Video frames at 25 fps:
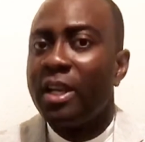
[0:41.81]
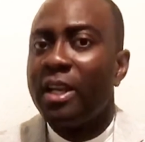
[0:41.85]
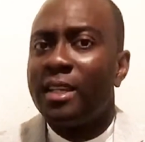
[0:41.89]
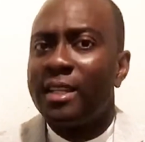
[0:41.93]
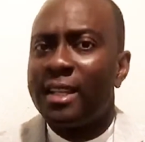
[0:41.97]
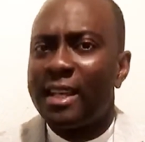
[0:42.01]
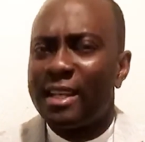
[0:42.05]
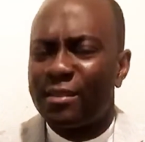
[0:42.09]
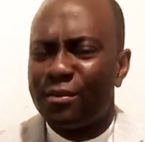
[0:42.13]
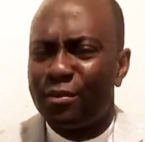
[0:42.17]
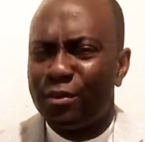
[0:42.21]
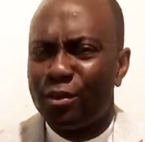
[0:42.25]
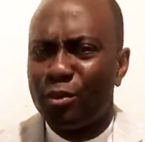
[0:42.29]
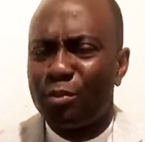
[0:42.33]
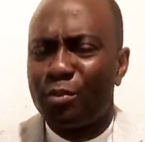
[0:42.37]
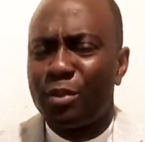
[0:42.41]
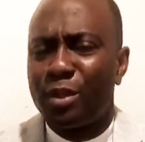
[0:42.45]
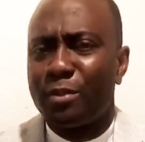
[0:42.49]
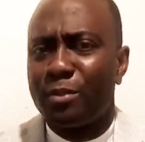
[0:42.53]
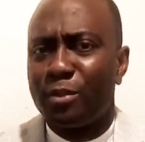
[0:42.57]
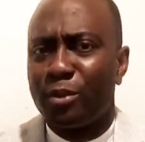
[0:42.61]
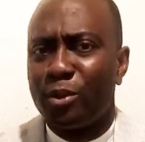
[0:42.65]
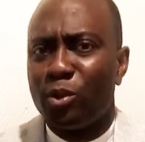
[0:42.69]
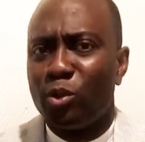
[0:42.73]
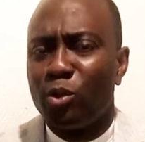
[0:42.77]
There are a few
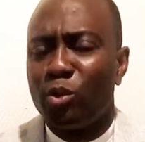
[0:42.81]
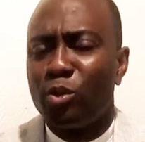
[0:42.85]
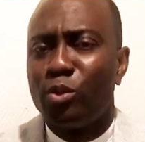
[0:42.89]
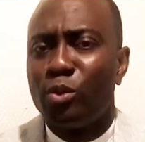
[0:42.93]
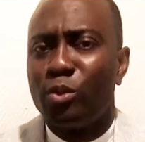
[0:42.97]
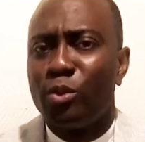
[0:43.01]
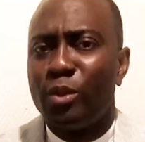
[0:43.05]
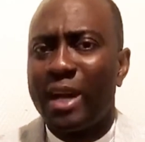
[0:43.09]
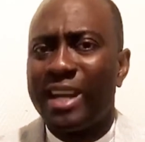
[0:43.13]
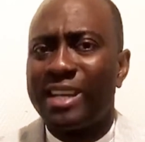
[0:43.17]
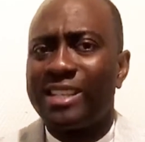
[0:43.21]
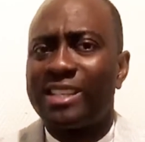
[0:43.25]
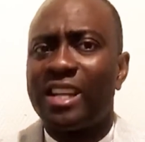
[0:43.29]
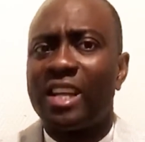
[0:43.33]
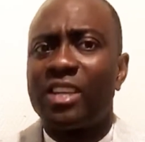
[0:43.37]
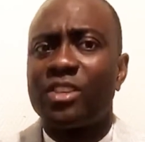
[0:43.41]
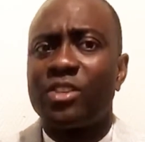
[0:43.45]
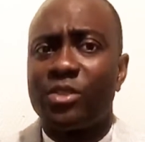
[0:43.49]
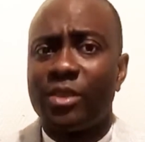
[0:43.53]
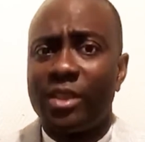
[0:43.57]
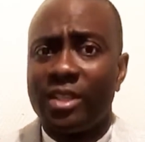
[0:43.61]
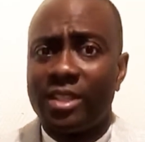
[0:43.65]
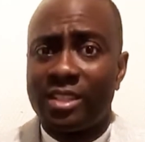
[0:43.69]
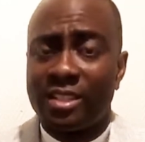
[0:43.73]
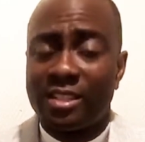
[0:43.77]
people who
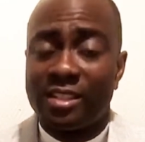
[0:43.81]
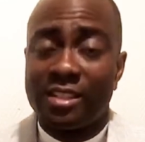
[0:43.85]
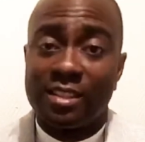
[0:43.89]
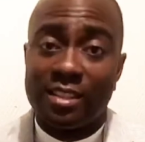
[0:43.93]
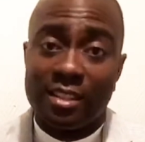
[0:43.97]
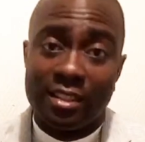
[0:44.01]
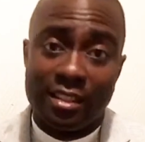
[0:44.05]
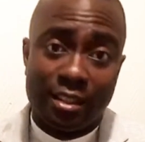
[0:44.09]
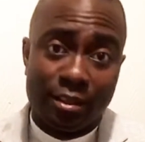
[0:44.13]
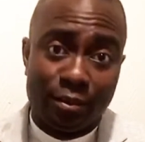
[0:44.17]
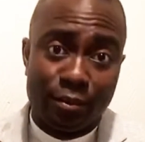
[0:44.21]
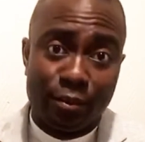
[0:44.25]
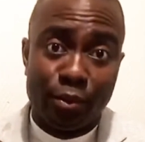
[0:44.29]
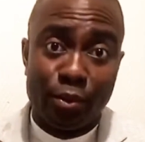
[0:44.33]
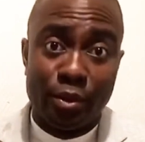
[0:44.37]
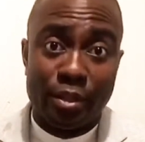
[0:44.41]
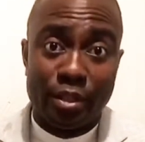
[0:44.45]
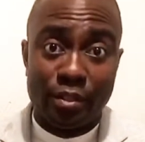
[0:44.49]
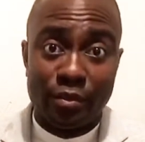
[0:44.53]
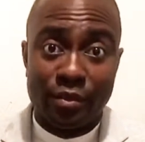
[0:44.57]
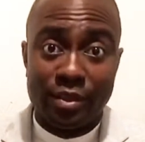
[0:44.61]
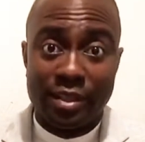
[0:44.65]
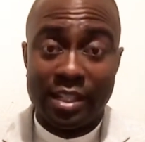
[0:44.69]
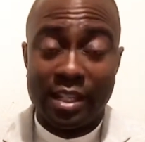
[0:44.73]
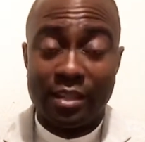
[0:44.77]
exaggerate the influence
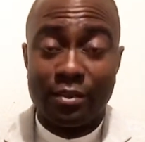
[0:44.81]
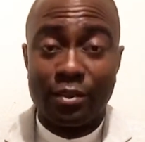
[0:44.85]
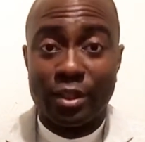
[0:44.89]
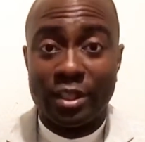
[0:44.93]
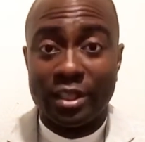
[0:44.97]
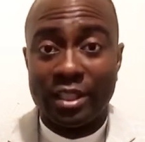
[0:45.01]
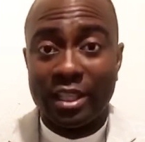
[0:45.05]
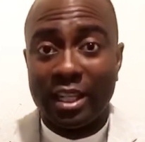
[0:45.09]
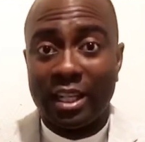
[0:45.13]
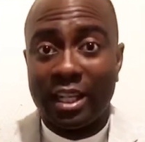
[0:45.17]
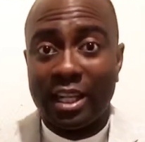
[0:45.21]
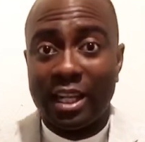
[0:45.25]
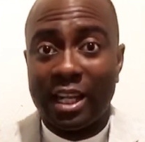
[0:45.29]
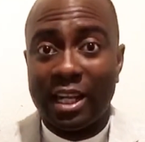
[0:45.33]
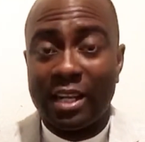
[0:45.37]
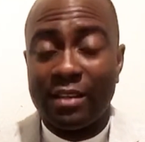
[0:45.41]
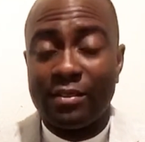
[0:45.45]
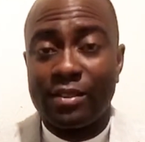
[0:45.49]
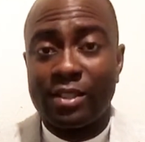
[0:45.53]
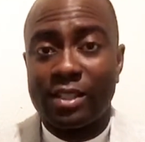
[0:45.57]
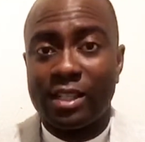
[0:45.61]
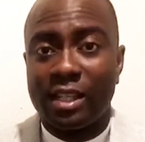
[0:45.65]
of the devil in their lives.